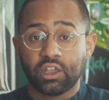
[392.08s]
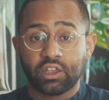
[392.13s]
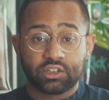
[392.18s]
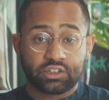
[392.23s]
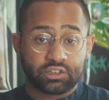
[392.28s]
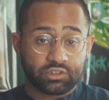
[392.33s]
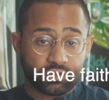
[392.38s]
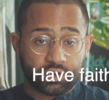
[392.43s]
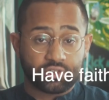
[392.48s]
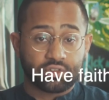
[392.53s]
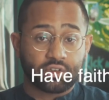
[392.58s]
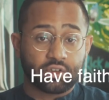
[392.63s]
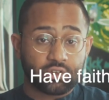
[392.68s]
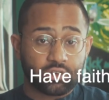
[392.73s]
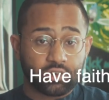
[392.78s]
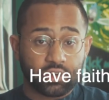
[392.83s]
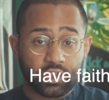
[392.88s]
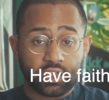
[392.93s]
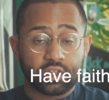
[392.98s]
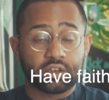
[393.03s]
stretch out
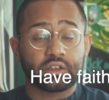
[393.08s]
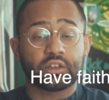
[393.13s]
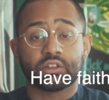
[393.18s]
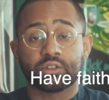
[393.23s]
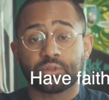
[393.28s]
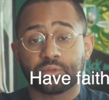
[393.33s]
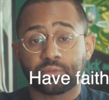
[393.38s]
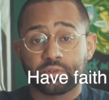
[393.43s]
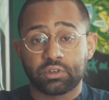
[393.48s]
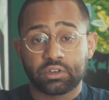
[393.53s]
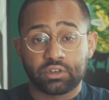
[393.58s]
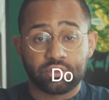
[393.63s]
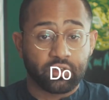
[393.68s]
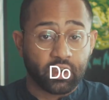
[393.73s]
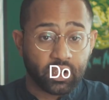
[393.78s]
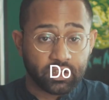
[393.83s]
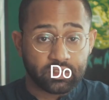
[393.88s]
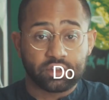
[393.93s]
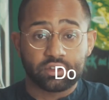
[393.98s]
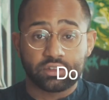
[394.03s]
your hand, and
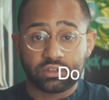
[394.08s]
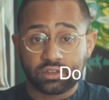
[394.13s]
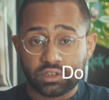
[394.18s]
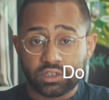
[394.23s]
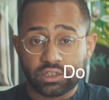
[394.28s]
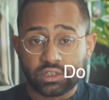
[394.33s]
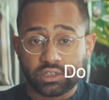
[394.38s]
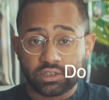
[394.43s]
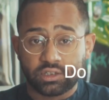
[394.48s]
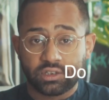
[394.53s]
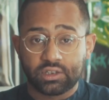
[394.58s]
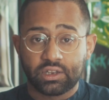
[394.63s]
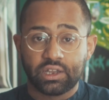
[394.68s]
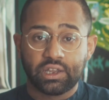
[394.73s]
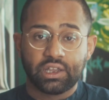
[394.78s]
divide the sea.